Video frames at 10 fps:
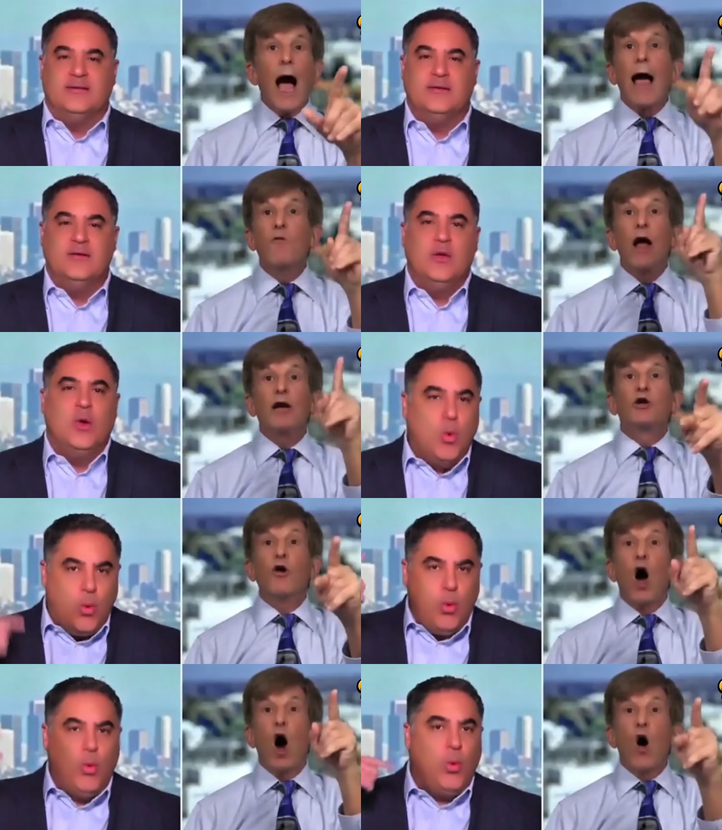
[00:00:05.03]
Speaker 1: denial. I read
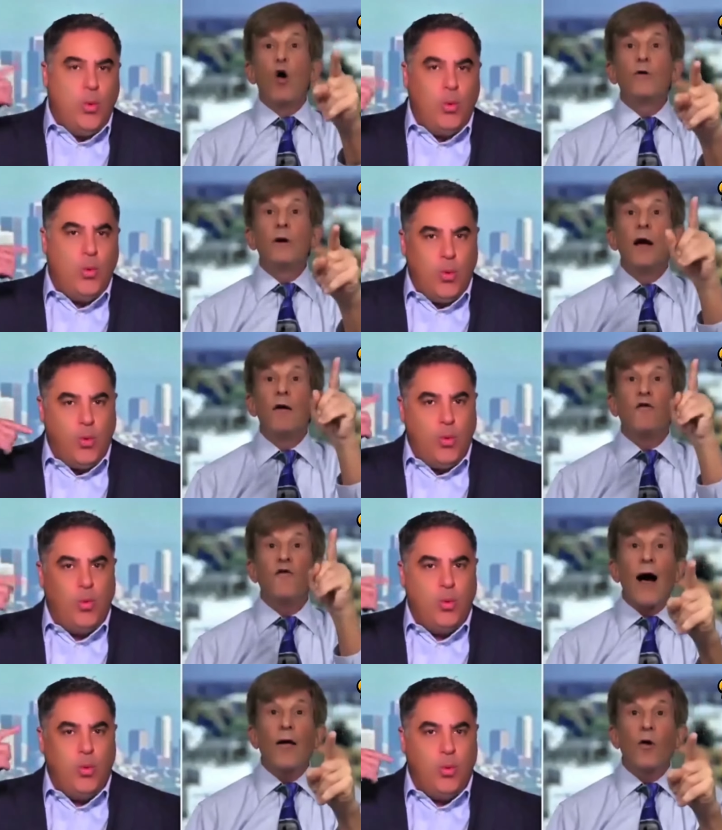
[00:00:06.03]
your own
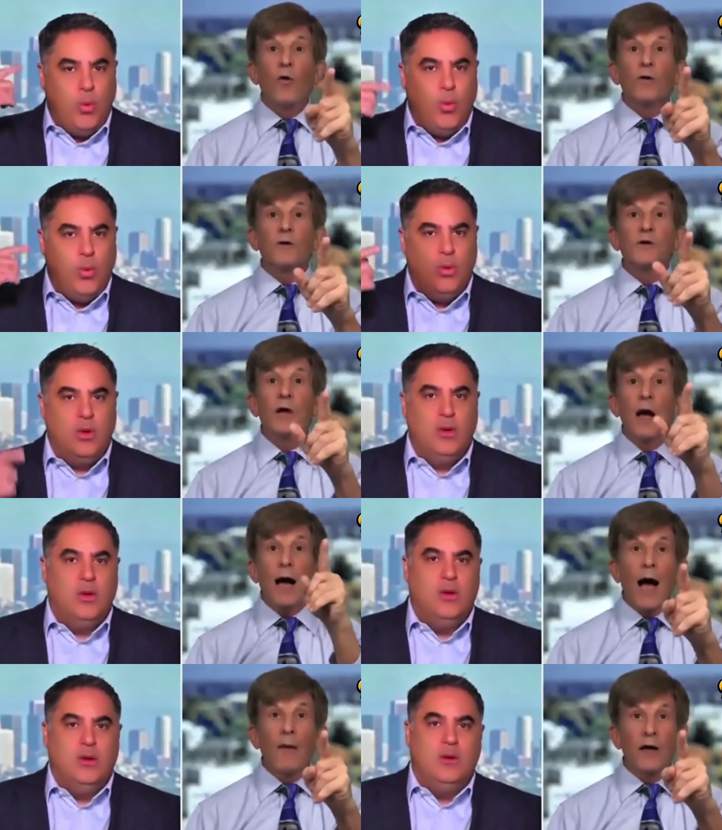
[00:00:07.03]
followers'
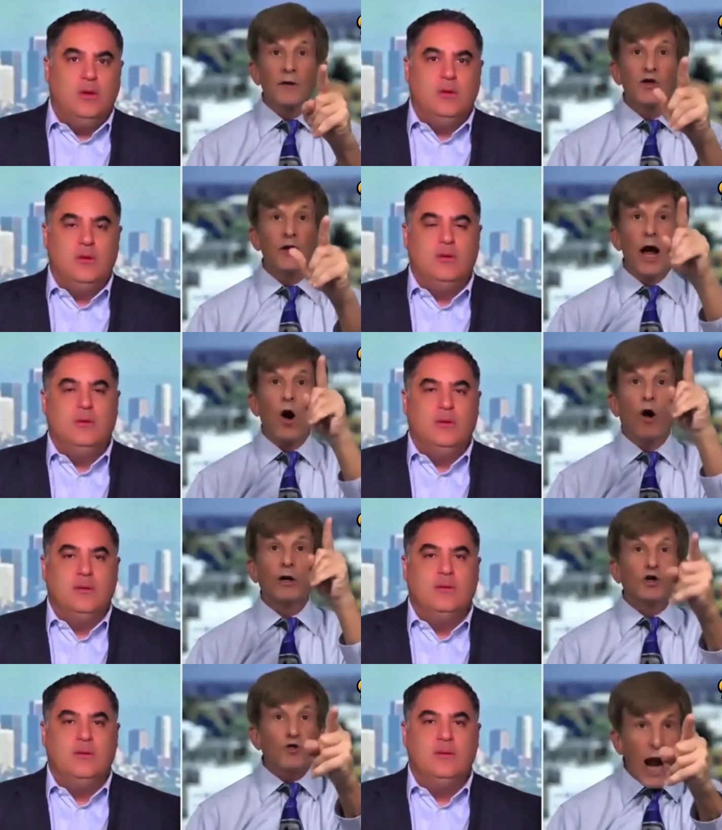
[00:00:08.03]
comments, and they
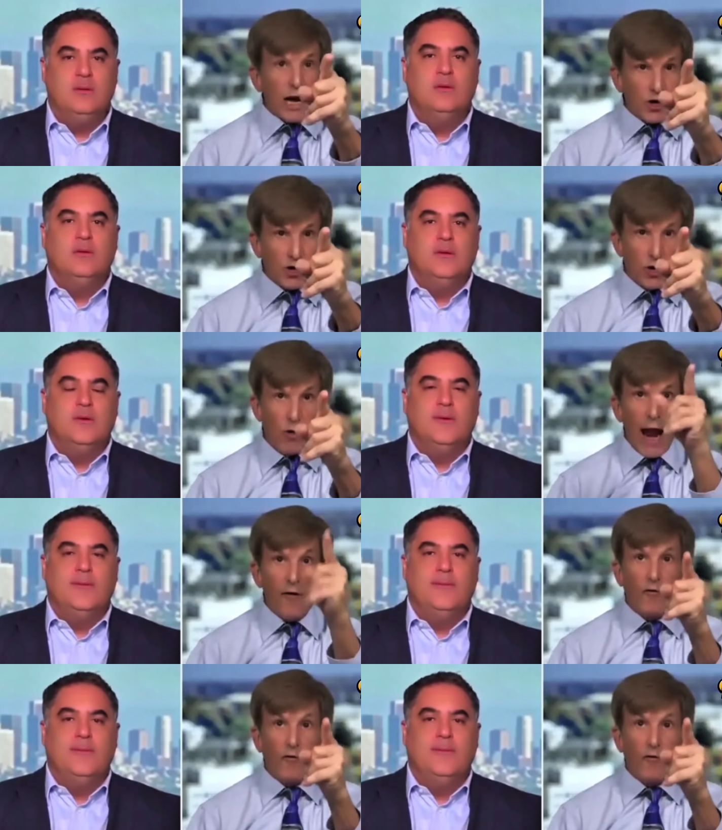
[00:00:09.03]
all trashed you,